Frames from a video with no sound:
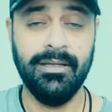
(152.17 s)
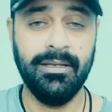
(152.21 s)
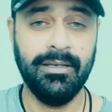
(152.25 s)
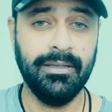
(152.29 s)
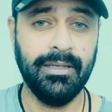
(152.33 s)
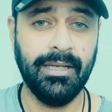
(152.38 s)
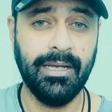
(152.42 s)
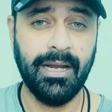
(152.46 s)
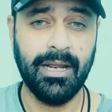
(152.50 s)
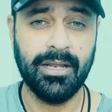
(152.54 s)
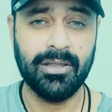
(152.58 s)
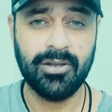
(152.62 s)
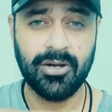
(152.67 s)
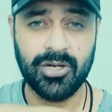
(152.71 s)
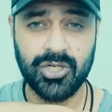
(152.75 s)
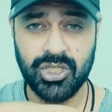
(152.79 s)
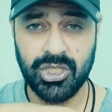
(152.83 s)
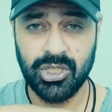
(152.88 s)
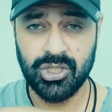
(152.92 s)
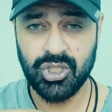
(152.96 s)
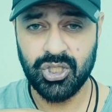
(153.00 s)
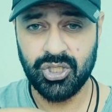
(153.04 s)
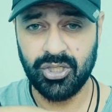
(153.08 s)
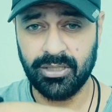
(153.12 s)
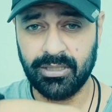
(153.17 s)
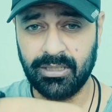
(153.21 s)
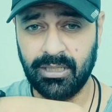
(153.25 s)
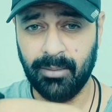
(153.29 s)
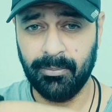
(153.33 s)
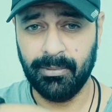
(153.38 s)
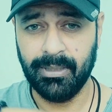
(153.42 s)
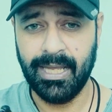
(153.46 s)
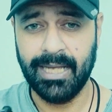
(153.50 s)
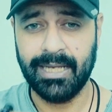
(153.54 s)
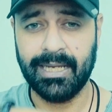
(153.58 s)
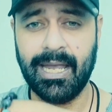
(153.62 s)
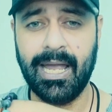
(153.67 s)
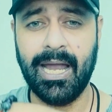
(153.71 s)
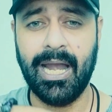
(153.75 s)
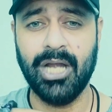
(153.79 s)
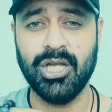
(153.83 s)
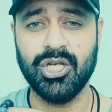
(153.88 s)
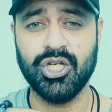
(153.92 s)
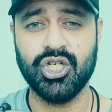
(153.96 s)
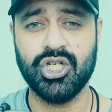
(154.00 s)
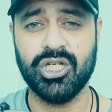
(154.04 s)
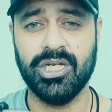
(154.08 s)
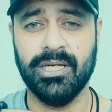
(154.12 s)
Then another gesture comes like
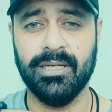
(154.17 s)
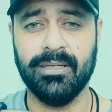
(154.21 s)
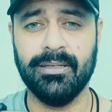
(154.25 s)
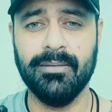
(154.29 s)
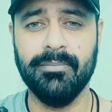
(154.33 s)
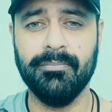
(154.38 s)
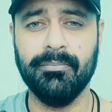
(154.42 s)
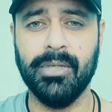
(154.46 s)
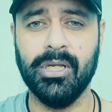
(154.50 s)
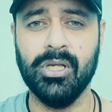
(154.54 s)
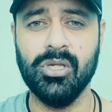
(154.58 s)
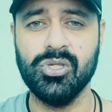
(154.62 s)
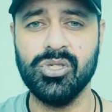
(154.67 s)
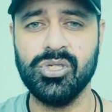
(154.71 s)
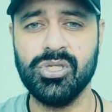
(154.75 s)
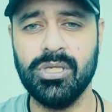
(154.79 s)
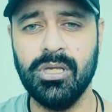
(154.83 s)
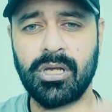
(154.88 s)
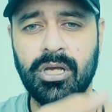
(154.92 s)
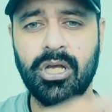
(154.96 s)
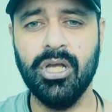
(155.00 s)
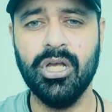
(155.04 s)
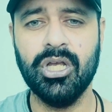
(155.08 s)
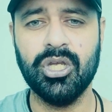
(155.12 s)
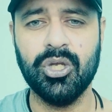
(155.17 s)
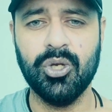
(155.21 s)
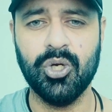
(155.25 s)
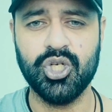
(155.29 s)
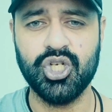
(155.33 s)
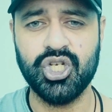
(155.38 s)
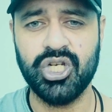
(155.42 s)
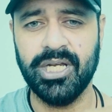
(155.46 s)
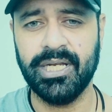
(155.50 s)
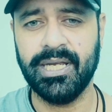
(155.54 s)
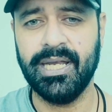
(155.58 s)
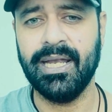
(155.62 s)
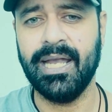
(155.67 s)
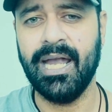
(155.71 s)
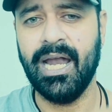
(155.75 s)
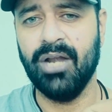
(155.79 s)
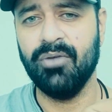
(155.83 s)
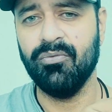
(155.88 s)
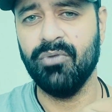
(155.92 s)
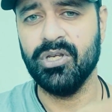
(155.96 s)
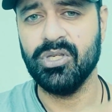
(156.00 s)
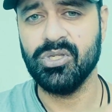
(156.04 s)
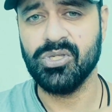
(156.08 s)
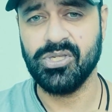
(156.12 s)
handshake, means you're shaking hand
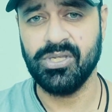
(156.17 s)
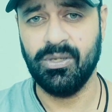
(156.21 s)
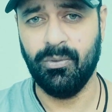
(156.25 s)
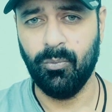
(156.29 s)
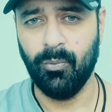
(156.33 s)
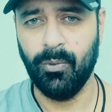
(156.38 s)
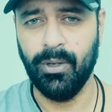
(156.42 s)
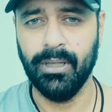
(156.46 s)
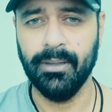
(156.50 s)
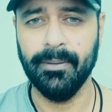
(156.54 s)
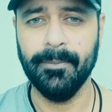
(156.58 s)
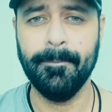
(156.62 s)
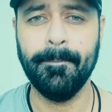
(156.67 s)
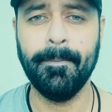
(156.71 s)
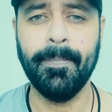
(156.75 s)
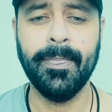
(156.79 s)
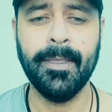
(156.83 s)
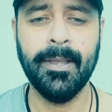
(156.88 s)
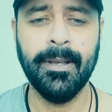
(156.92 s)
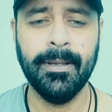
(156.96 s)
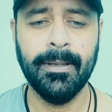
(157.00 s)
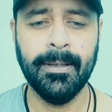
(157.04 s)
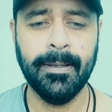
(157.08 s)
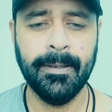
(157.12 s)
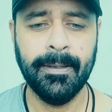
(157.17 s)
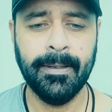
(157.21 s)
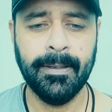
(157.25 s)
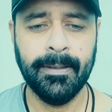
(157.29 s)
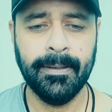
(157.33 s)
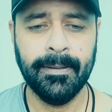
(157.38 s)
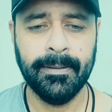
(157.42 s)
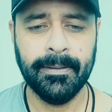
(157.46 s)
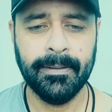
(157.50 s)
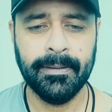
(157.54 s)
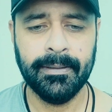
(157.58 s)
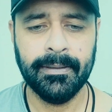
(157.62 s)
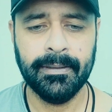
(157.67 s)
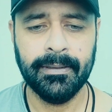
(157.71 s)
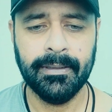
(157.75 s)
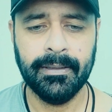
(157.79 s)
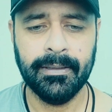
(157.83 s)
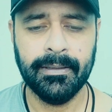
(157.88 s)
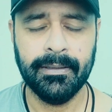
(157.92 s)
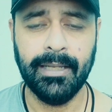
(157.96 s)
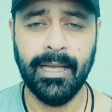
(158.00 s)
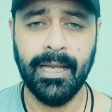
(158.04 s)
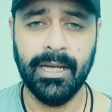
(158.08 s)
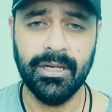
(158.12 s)
with someone.
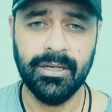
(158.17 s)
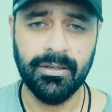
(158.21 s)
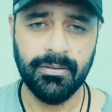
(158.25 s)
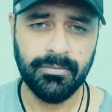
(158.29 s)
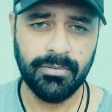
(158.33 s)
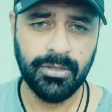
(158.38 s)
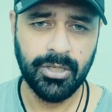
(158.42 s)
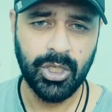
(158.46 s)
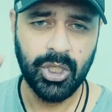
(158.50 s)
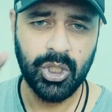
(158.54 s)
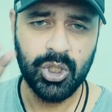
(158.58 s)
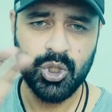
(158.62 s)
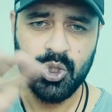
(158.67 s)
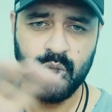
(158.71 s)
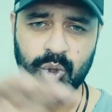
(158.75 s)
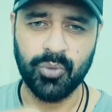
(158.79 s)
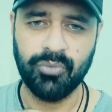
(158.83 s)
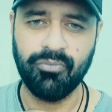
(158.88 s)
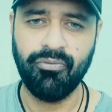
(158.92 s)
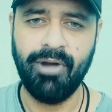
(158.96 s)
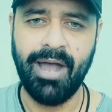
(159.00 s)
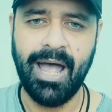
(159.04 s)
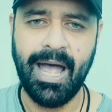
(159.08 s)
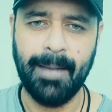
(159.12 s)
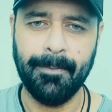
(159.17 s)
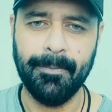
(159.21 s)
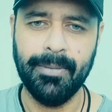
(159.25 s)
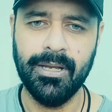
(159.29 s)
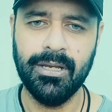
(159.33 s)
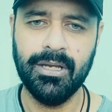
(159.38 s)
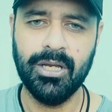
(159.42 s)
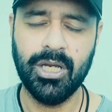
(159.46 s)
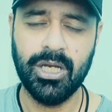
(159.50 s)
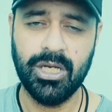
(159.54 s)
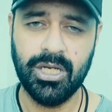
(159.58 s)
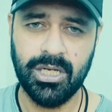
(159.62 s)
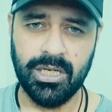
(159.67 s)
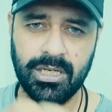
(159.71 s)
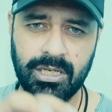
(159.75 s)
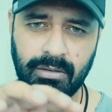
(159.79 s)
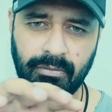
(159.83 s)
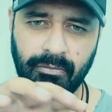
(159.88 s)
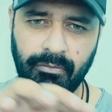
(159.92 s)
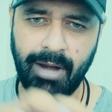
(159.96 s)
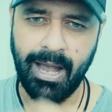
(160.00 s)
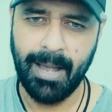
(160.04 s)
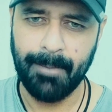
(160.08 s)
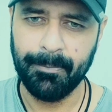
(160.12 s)
Then to grab.
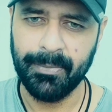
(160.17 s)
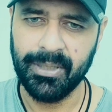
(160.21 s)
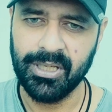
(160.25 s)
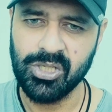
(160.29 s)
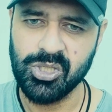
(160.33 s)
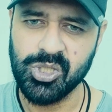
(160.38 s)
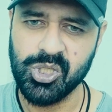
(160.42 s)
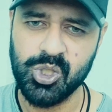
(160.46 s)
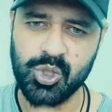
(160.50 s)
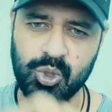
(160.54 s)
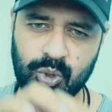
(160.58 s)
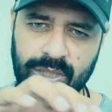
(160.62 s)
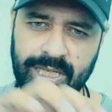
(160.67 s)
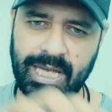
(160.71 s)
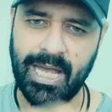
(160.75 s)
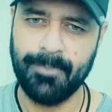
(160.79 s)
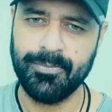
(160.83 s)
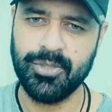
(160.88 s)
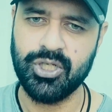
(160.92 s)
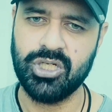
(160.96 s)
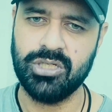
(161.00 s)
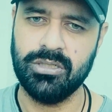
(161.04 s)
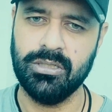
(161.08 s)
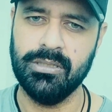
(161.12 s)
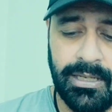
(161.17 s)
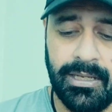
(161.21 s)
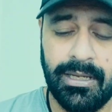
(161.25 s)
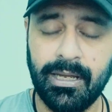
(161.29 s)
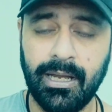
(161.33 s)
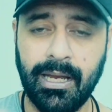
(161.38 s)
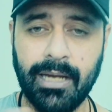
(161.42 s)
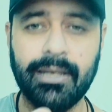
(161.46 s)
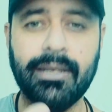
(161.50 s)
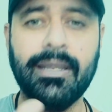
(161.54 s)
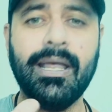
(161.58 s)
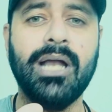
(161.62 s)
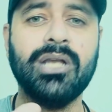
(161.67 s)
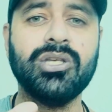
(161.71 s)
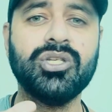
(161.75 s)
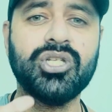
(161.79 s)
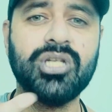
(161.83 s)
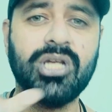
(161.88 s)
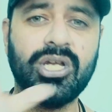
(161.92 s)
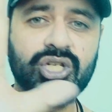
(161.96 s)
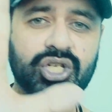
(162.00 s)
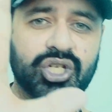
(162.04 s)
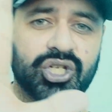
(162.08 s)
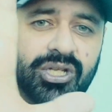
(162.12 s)
Grab means to capture, and that
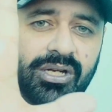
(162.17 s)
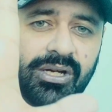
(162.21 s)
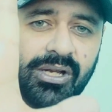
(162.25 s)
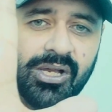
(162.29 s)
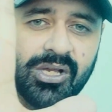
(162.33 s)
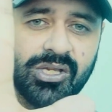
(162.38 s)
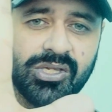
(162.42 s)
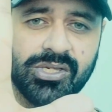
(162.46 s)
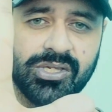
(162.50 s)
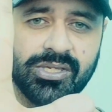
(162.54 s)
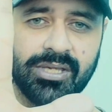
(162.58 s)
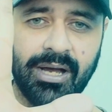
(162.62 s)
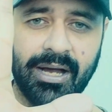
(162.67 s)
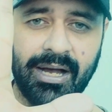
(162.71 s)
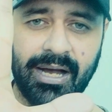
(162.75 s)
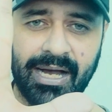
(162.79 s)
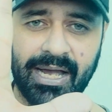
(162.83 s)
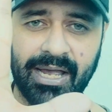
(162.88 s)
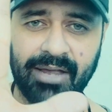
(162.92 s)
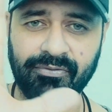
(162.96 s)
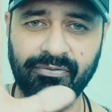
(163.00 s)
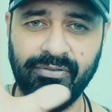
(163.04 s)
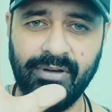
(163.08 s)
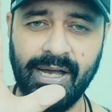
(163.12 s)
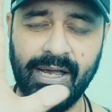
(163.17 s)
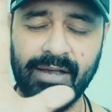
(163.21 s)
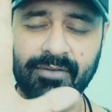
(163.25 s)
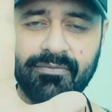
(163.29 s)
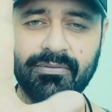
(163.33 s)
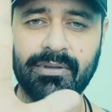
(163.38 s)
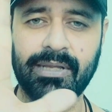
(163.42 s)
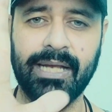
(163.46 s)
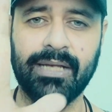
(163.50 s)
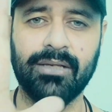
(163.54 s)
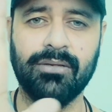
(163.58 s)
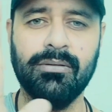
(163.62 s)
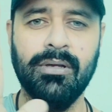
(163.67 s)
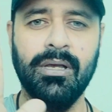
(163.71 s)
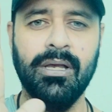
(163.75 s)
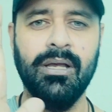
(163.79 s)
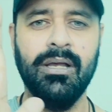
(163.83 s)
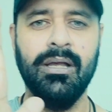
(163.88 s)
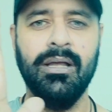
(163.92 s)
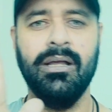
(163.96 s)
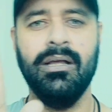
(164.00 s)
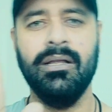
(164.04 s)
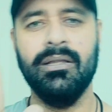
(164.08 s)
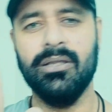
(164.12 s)
gesture is high five. Like
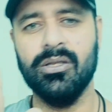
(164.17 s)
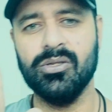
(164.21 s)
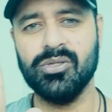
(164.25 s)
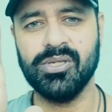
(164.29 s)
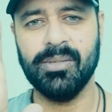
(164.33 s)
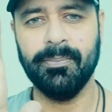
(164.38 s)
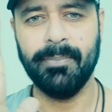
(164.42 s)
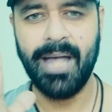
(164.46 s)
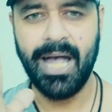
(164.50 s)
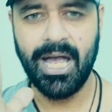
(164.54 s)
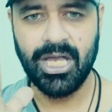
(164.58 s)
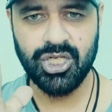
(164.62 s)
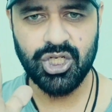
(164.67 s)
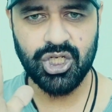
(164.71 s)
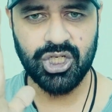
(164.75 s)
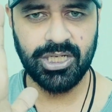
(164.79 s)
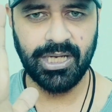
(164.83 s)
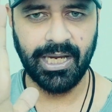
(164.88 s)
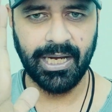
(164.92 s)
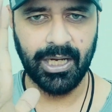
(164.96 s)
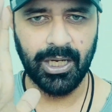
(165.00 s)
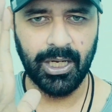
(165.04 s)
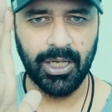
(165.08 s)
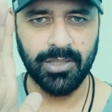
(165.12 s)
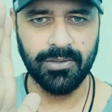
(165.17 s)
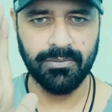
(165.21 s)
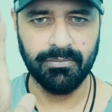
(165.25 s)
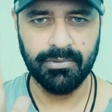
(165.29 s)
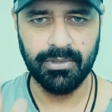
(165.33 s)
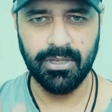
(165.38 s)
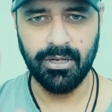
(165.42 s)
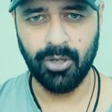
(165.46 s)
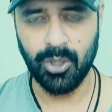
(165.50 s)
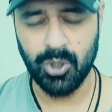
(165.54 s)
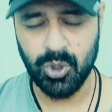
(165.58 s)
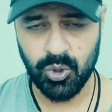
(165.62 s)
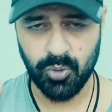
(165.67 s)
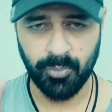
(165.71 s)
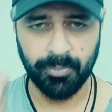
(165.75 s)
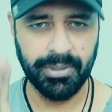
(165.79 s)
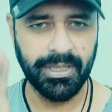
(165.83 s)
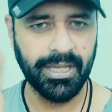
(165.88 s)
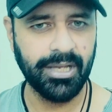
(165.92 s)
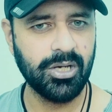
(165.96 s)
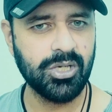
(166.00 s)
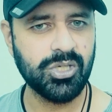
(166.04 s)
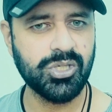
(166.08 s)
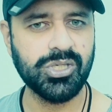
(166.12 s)
there's a match and there are two
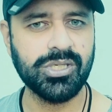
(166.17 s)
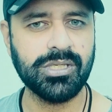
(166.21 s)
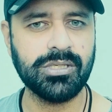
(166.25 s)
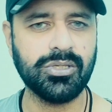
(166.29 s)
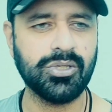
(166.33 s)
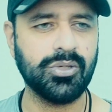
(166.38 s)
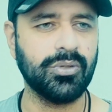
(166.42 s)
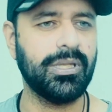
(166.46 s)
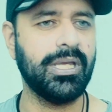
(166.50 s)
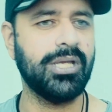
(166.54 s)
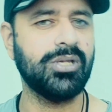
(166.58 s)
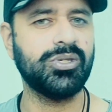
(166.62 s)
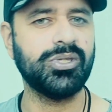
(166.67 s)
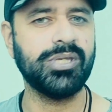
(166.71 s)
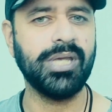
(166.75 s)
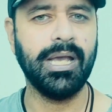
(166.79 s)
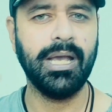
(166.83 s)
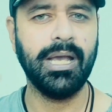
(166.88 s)
players, so they say